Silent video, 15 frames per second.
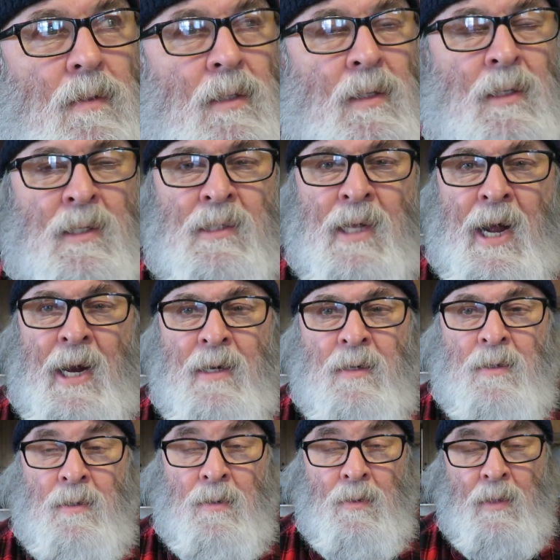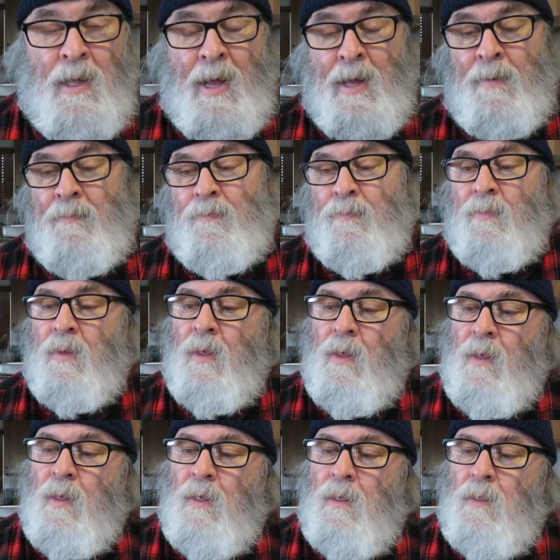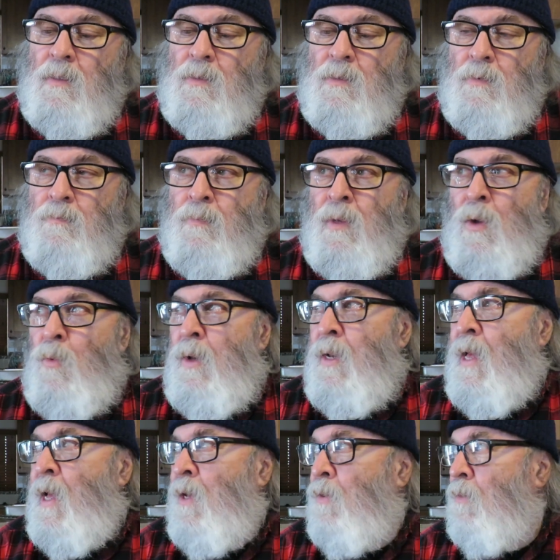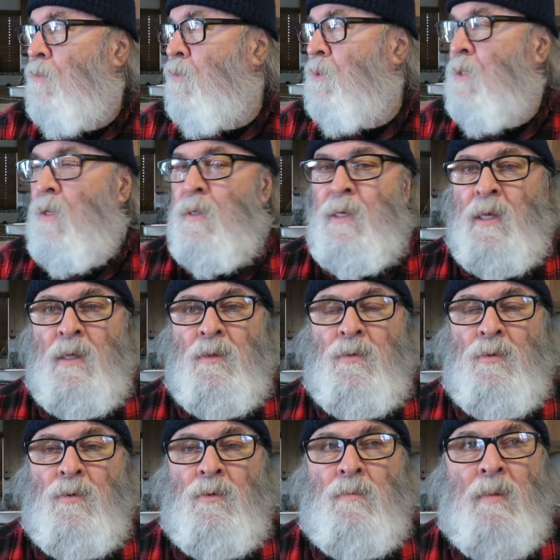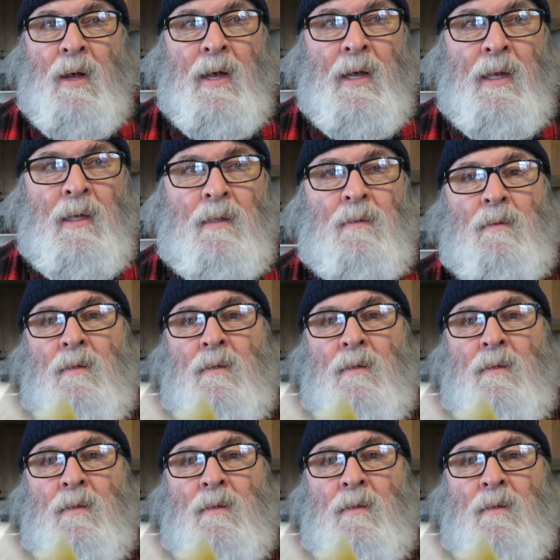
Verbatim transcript: the desire to do that. But when I was looking through my